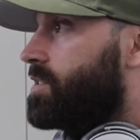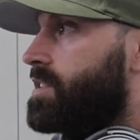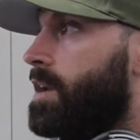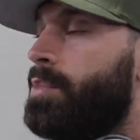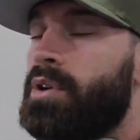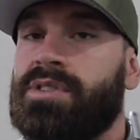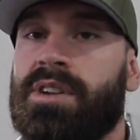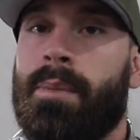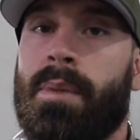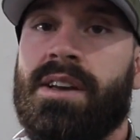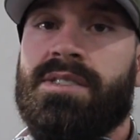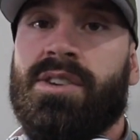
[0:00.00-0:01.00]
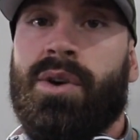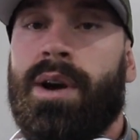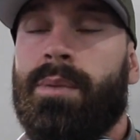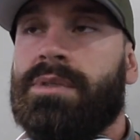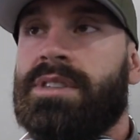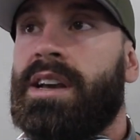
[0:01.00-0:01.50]
because I posted on my
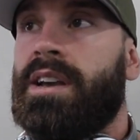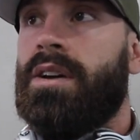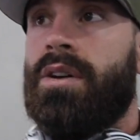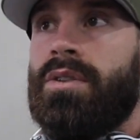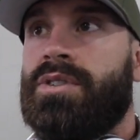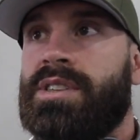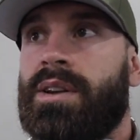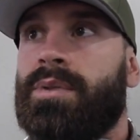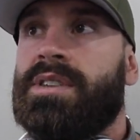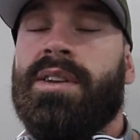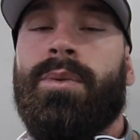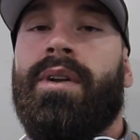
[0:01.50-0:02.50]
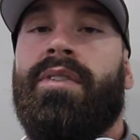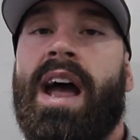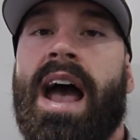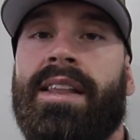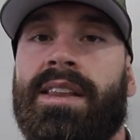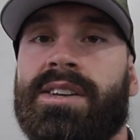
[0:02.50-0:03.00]
Instagram, was like, yo, does anyone, has anyone ever
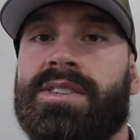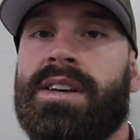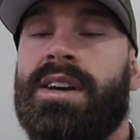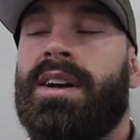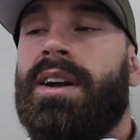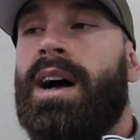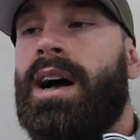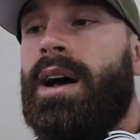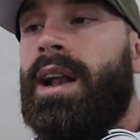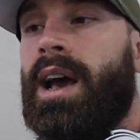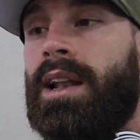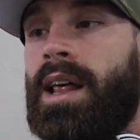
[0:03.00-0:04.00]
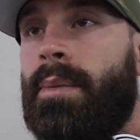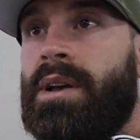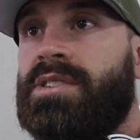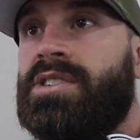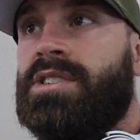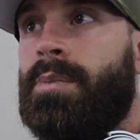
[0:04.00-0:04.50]
had this? Uh, and I got a lot of
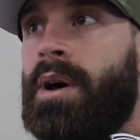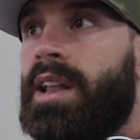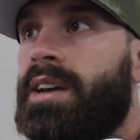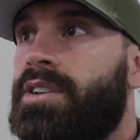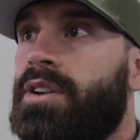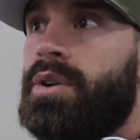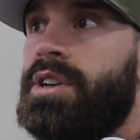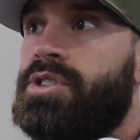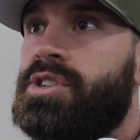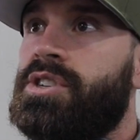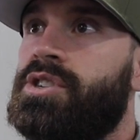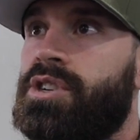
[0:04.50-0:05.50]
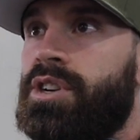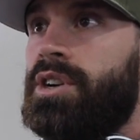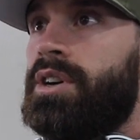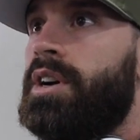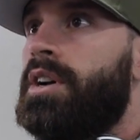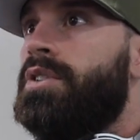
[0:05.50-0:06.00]
messages about like, you know, eat
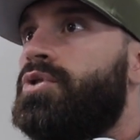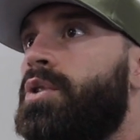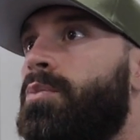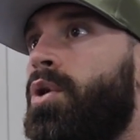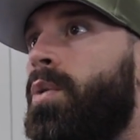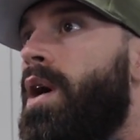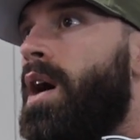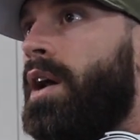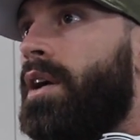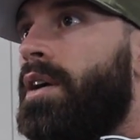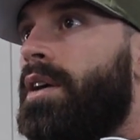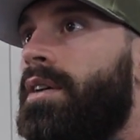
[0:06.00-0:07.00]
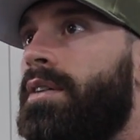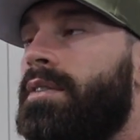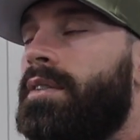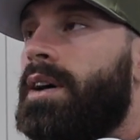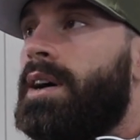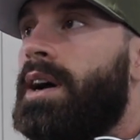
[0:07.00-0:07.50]
ginger, drink more water.
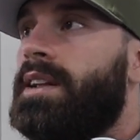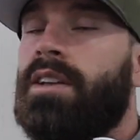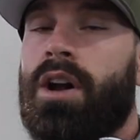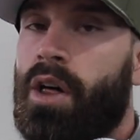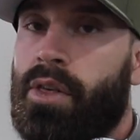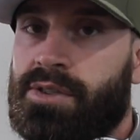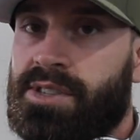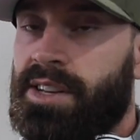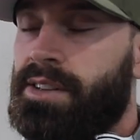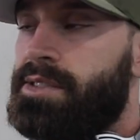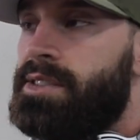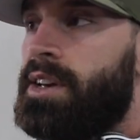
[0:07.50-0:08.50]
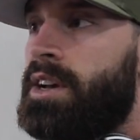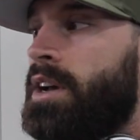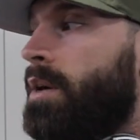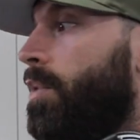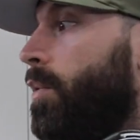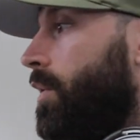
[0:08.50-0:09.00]
Uh, I did all of those things.
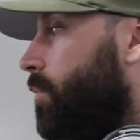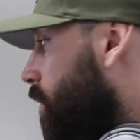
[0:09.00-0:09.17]
But what